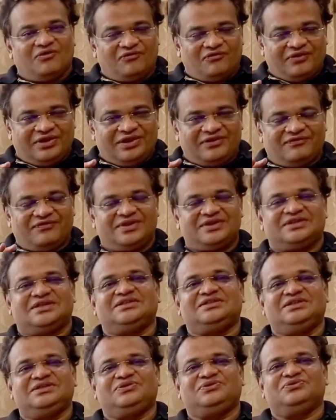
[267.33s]
Very
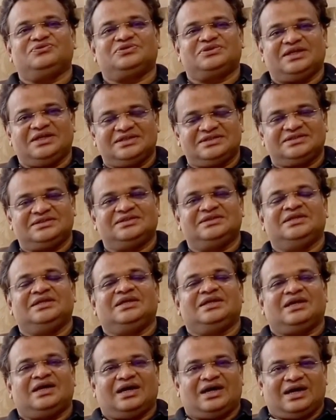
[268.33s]
fantastic use case.
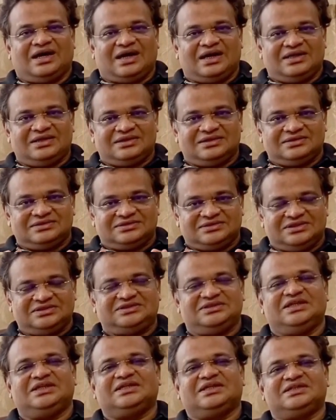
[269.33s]
I
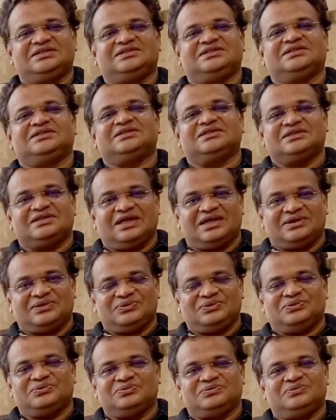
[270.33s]
sincerely consider
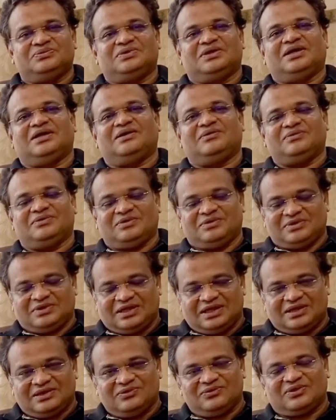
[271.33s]
that you
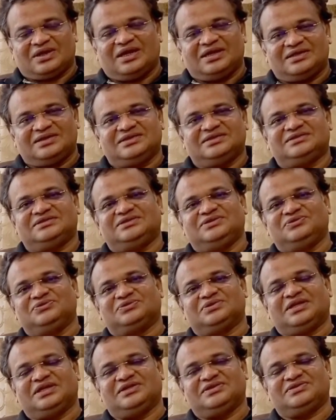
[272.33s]
take a look at this
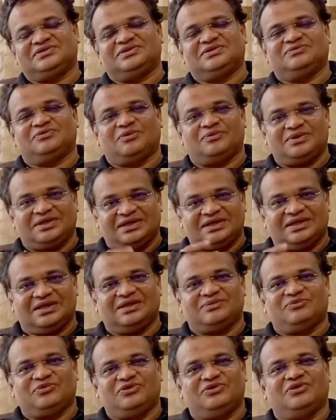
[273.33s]
use case from a data
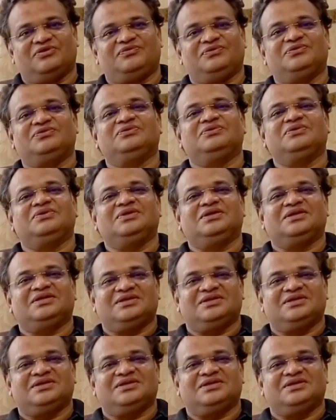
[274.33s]
lake point of view.